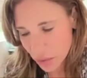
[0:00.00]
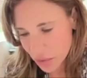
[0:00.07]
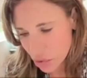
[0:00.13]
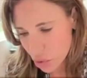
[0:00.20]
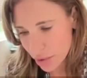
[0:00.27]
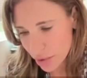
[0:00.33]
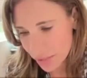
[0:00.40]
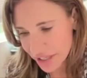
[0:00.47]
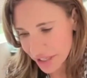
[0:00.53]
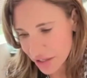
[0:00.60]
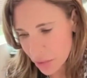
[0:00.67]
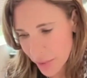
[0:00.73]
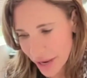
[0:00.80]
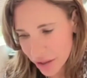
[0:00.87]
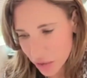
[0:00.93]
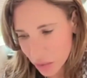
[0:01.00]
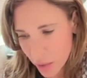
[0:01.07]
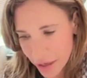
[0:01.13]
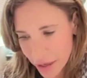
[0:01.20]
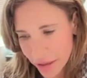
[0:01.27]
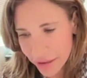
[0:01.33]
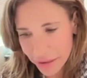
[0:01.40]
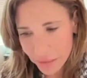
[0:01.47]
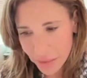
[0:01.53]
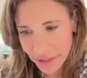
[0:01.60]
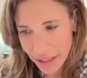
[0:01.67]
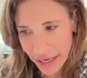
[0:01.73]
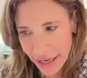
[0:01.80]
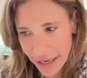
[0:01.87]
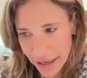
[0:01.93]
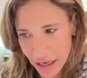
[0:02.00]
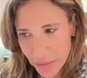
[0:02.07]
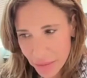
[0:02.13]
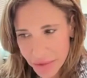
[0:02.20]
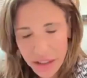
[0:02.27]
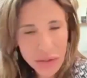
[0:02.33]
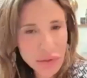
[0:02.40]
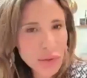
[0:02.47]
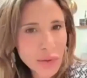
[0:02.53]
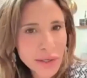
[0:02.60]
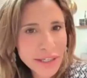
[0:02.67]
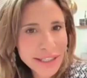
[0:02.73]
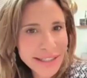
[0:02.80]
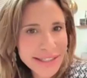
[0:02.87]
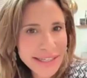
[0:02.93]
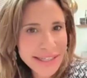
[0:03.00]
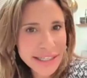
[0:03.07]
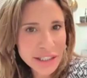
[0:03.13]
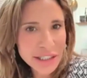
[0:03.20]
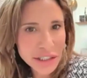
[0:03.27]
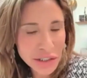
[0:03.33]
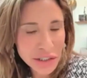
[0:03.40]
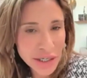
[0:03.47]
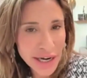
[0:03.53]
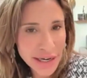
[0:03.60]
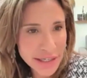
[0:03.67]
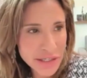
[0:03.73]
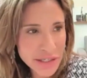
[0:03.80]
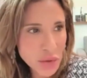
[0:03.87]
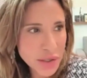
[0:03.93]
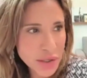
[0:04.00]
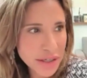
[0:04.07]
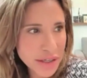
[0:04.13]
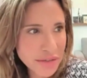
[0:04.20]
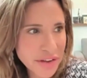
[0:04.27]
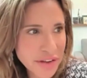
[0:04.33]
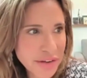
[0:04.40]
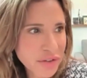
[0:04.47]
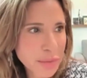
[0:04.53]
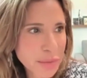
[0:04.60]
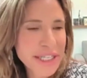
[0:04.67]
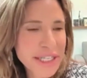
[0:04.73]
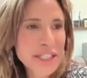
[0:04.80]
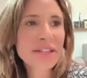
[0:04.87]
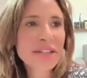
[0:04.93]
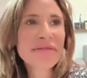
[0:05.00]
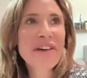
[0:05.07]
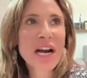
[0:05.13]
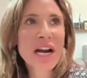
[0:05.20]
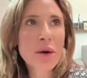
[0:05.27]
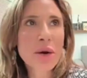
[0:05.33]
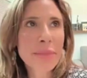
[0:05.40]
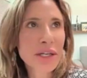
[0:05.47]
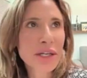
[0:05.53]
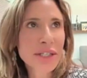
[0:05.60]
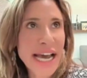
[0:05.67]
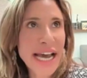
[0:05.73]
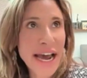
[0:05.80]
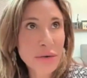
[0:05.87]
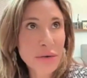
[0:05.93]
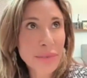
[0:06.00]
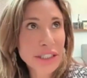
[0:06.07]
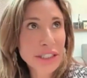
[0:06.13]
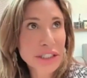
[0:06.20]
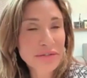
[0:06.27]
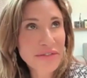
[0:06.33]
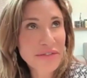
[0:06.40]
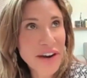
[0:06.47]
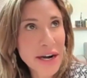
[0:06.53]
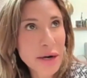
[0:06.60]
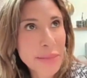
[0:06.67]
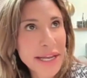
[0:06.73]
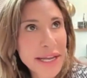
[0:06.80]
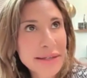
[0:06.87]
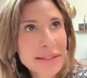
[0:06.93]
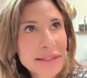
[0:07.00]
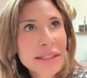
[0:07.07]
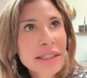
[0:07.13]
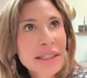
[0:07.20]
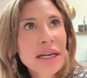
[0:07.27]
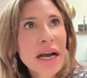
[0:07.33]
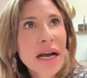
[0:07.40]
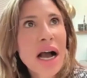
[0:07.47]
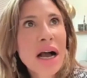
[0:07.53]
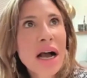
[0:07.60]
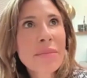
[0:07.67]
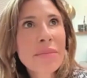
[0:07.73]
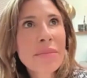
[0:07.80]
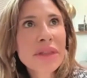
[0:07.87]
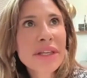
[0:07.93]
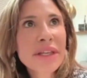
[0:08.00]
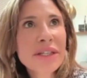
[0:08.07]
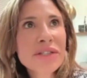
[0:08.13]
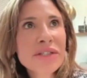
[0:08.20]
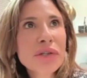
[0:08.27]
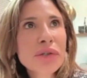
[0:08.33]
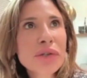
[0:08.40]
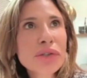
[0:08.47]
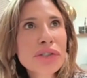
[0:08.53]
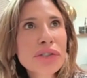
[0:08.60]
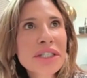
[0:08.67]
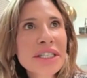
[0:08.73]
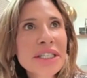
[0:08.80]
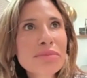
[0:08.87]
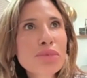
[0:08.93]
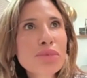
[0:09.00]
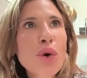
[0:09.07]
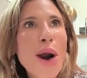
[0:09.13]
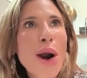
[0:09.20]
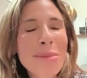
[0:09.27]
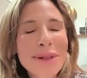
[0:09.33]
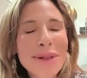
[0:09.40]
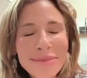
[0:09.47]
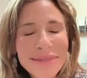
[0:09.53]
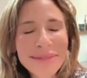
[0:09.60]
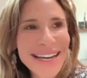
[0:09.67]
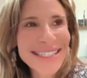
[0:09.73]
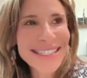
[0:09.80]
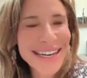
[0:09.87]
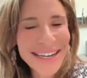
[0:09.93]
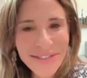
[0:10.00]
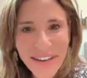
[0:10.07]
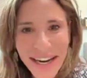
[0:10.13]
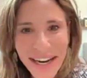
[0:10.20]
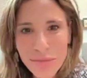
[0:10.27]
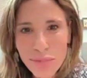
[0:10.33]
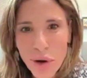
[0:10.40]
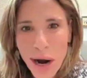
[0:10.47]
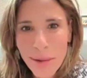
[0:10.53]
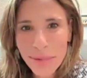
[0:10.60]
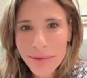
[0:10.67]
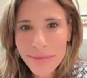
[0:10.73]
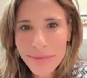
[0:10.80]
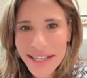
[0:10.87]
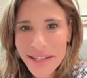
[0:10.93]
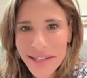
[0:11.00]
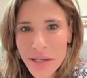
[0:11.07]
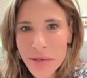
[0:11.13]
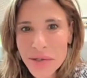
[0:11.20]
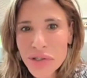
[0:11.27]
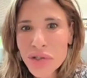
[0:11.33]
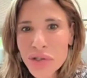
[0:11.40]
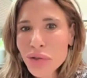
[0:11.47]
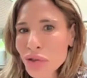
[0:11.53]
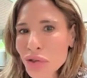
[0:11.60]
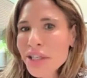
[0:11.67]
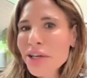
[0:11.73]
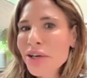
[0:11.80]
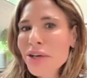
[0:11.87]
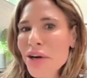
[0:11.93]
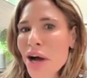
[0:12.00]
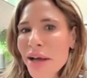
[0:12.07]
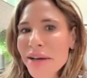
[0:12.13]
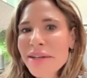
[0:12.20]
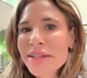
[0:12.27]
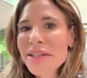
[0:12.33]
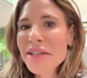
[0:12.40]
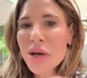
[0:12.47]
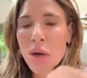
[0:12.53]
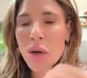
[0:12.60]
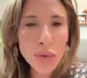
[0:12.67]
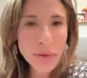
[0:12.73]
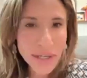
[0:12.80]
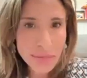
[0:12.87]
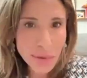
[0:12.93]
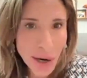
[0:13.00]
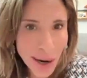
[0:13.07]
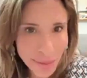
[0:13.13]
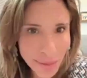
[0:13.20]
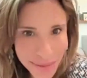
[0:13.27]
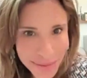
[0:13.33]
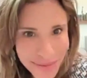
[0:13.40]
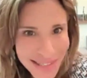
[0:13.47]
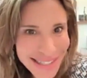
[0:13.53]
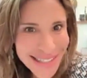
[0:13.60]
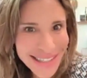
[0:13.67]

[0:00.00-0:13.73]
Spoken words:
normally, no matter what, when I come into an organization or any sort of information environment or data-rich environment, there's usually problems, identified problems, and those usually are not the only problems